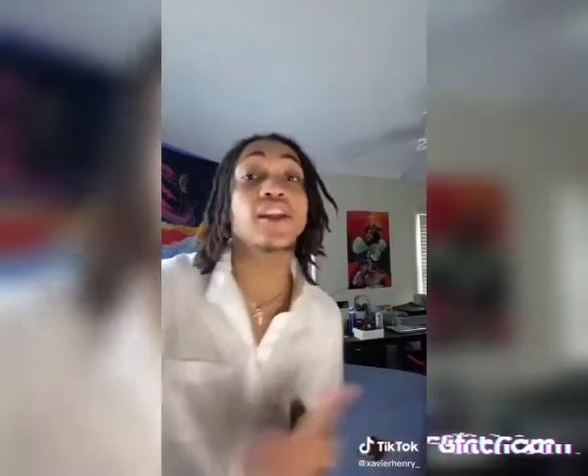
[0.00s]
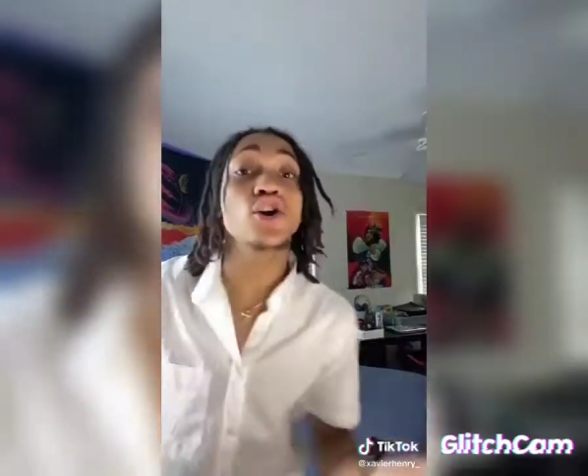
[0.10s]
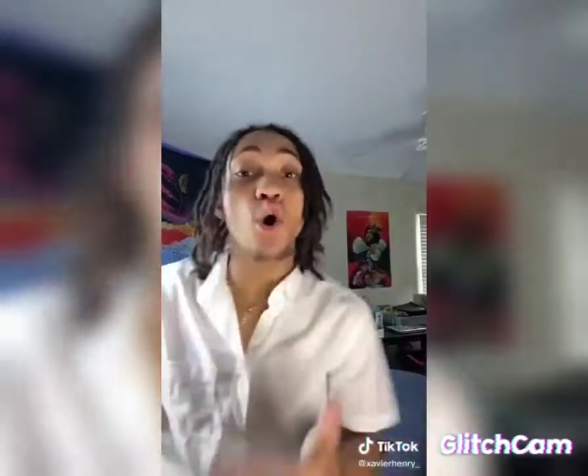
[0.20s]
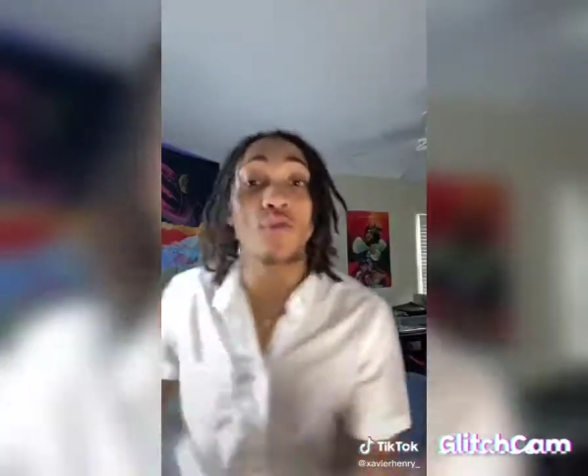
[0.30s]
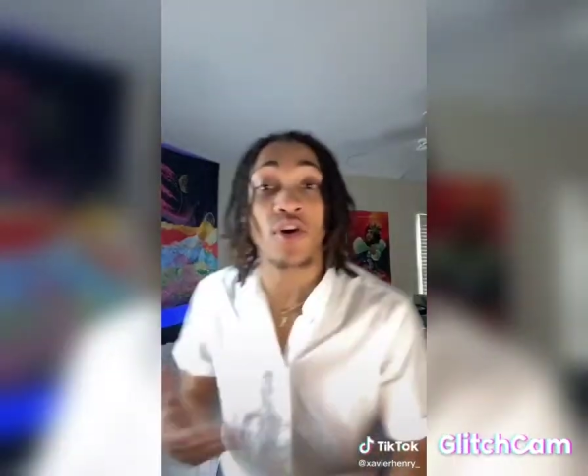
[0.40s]

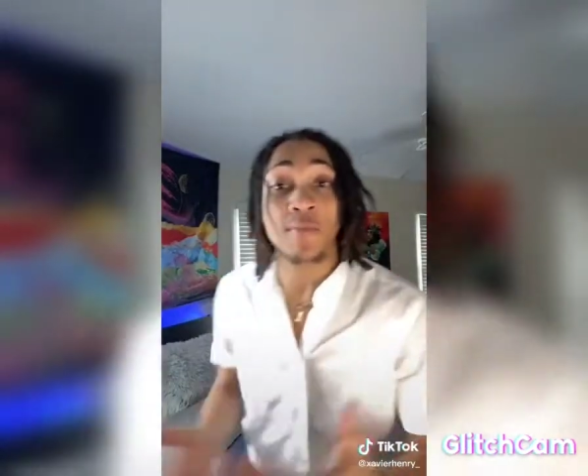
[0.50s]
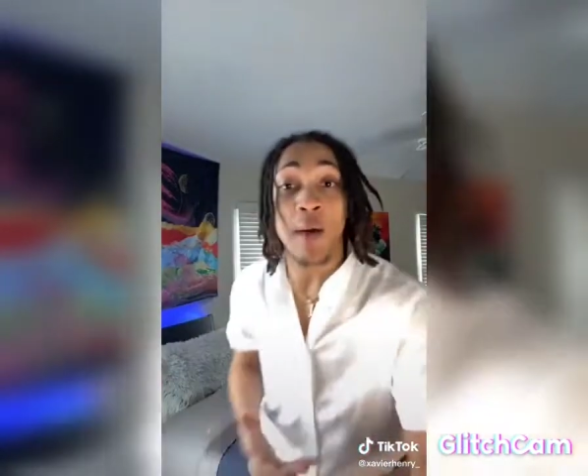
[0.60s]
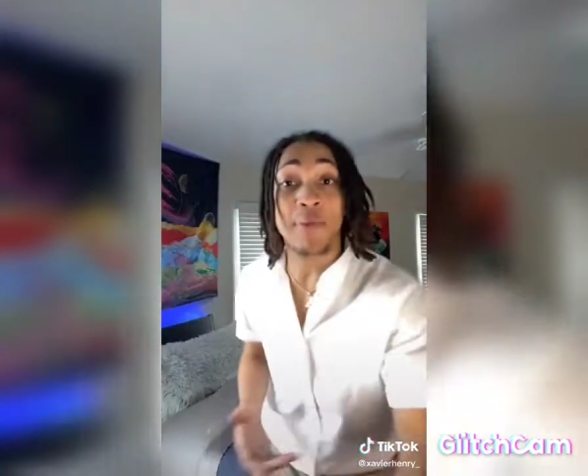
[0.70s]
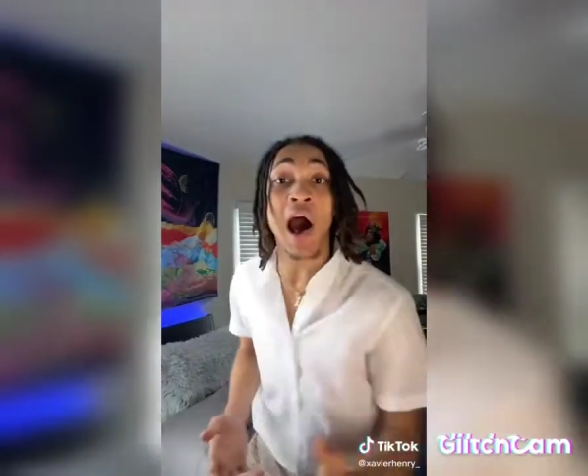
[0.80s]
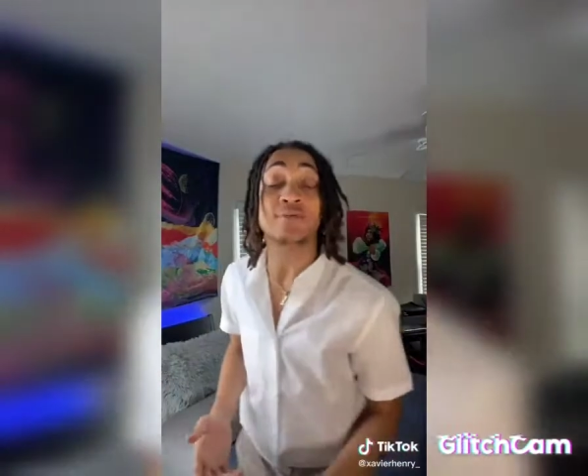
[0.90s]
look over at my
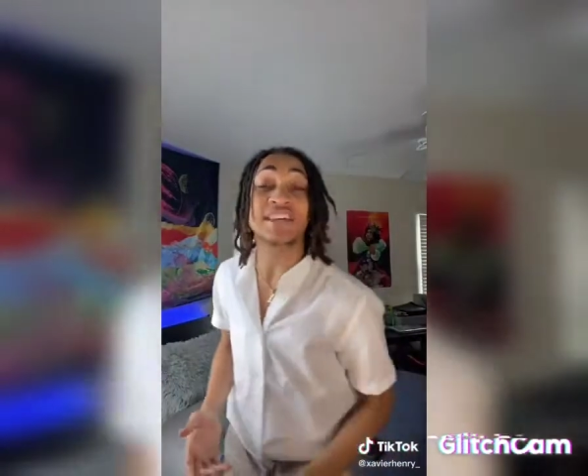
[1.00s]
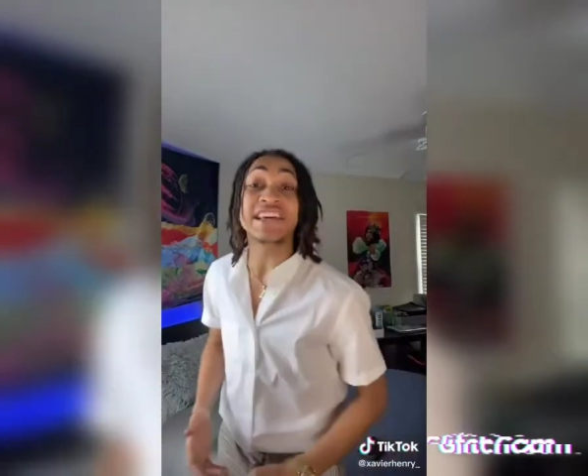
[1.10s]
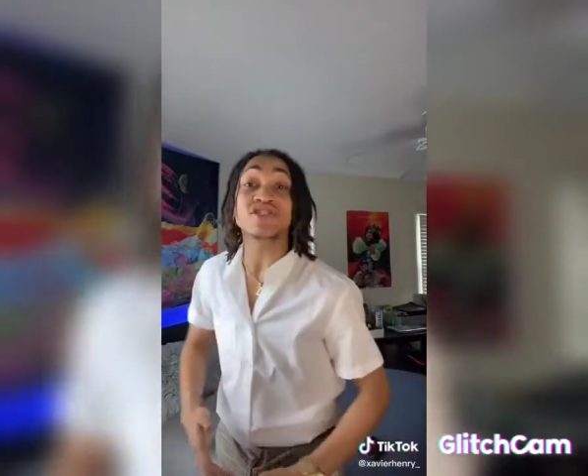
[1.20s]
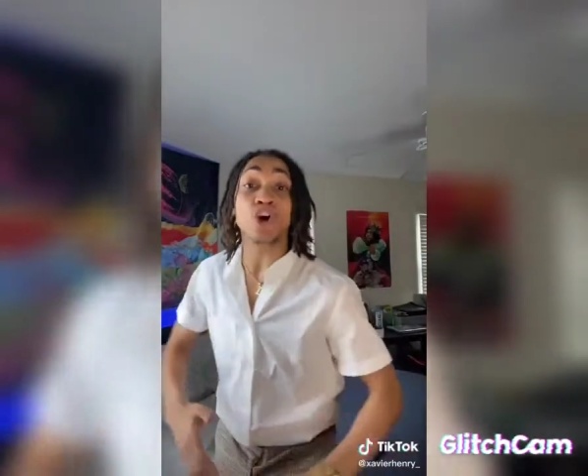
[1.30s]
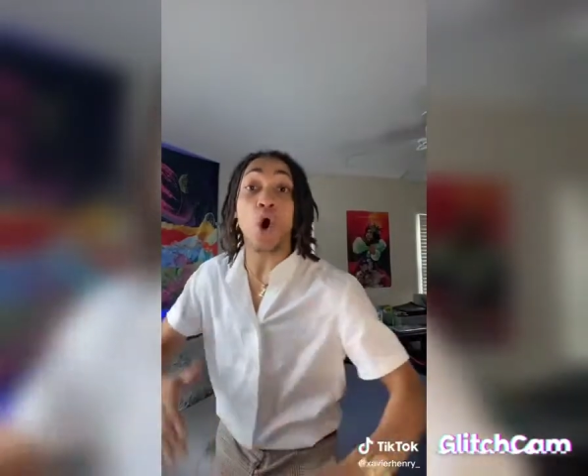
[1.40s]
pops,
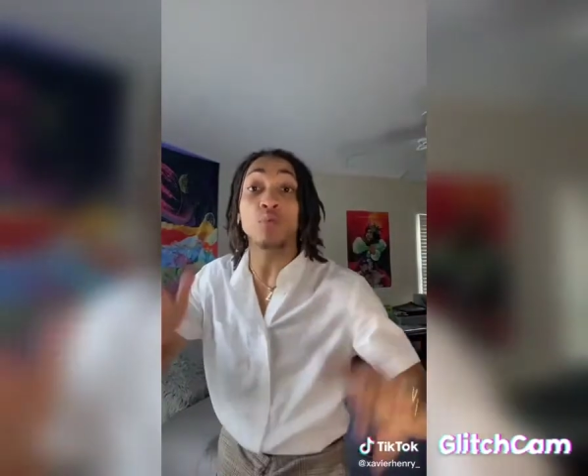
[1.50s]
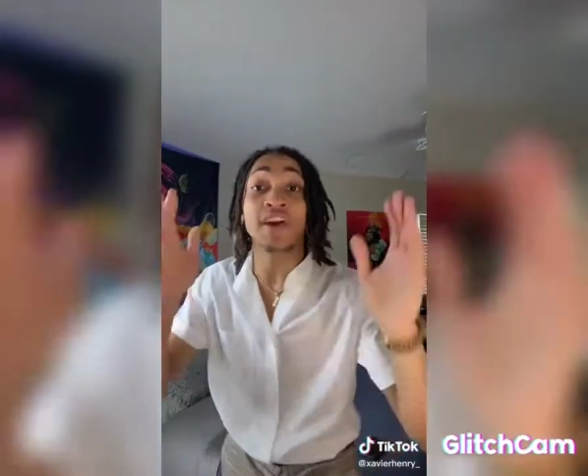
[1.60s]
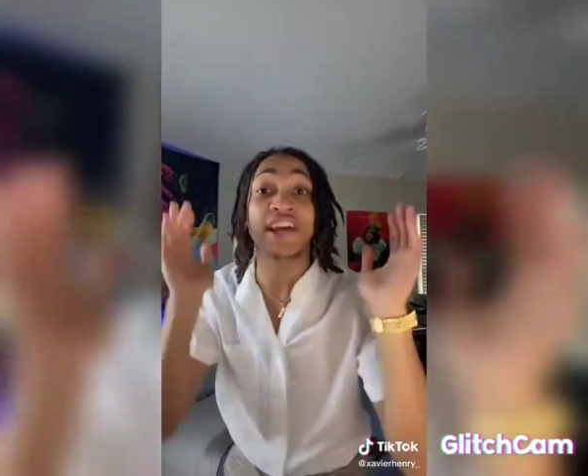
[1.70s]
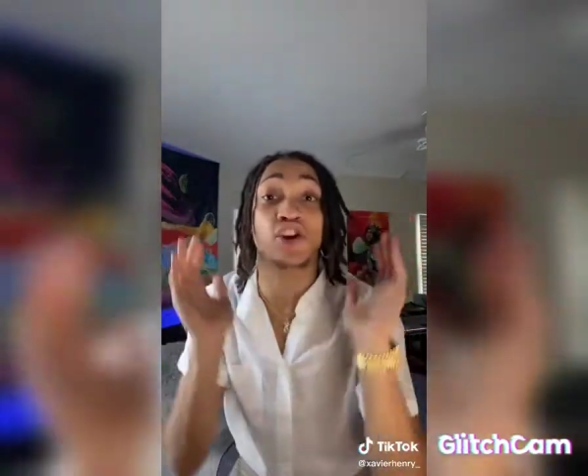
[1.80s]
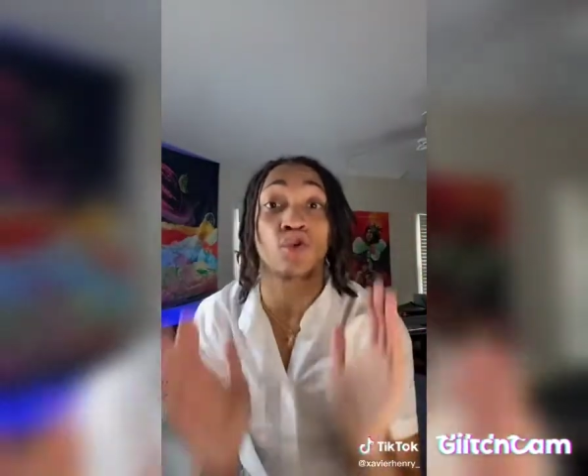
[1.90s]
he's
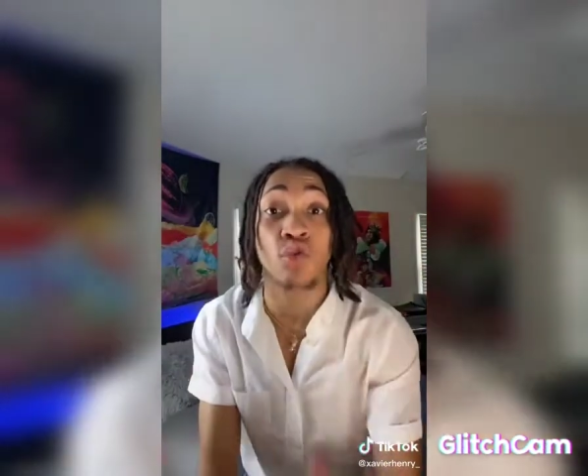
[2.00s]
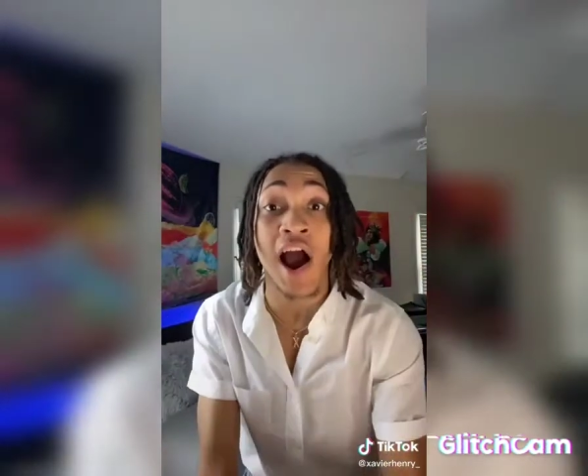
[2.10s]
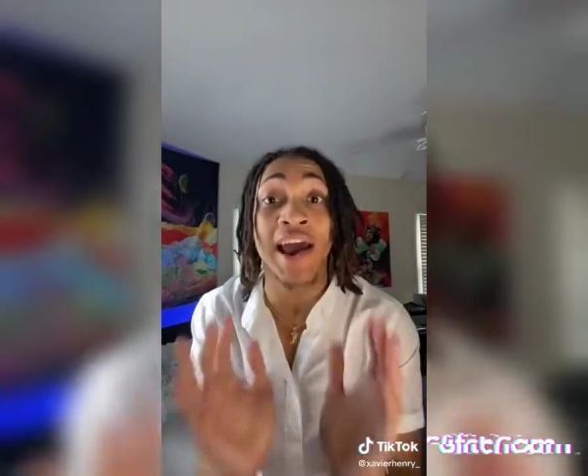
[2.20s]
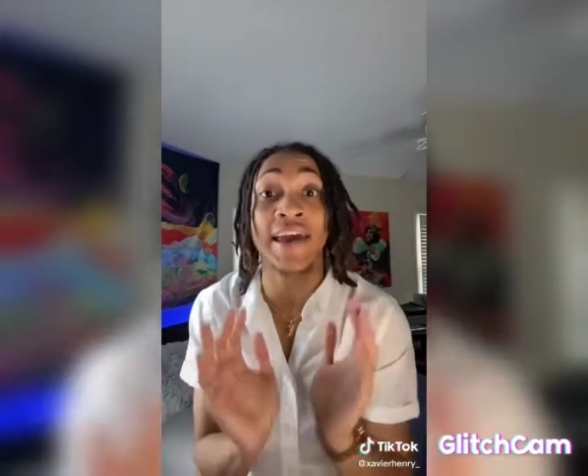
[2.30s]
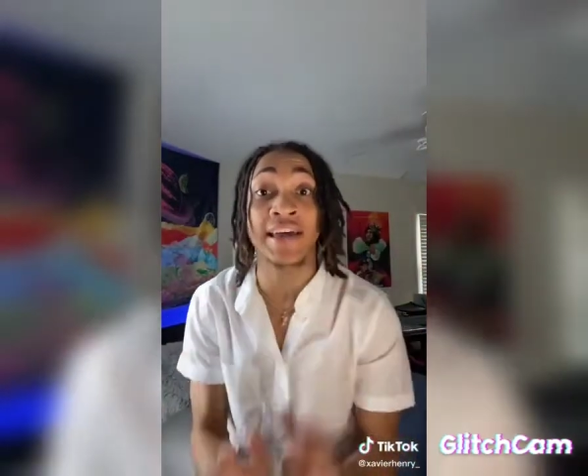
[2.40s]
already
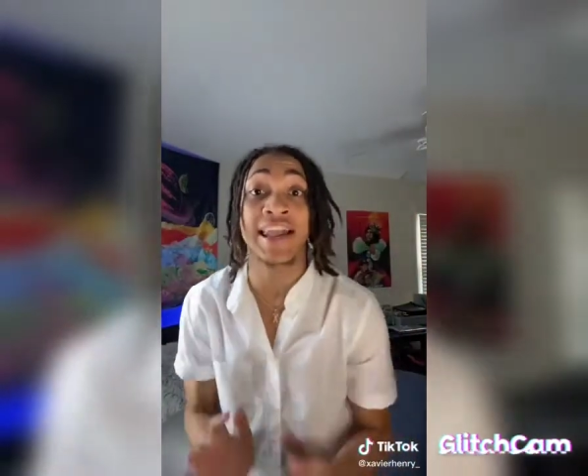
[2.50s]
crying